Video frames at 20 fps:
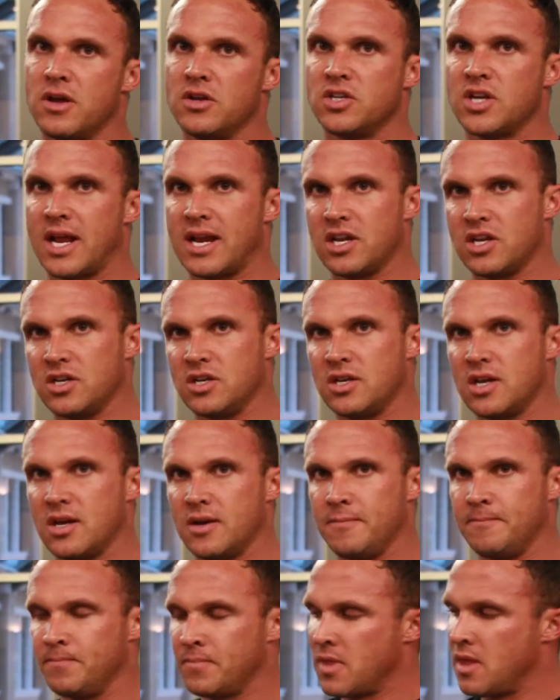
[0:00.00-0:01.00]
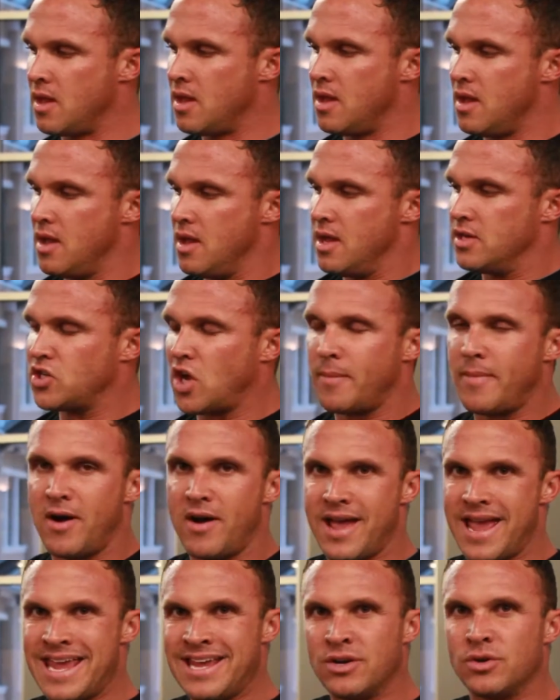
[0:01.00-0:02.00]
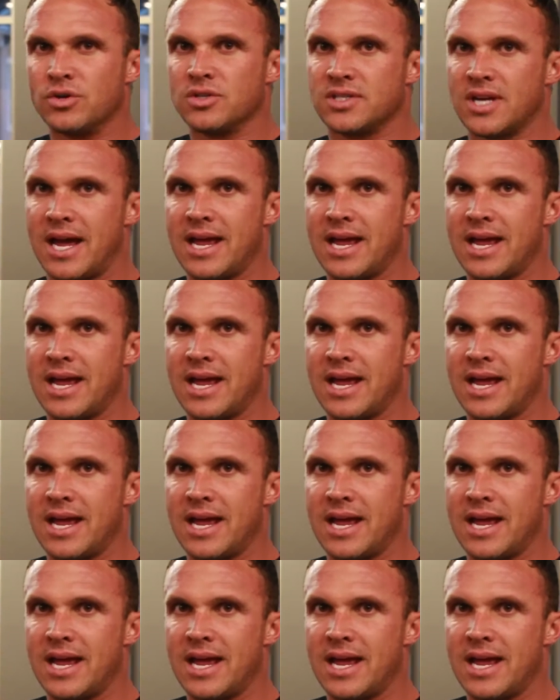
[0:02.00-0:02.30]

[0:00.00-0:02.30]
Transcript: It's kind of it's all about angles.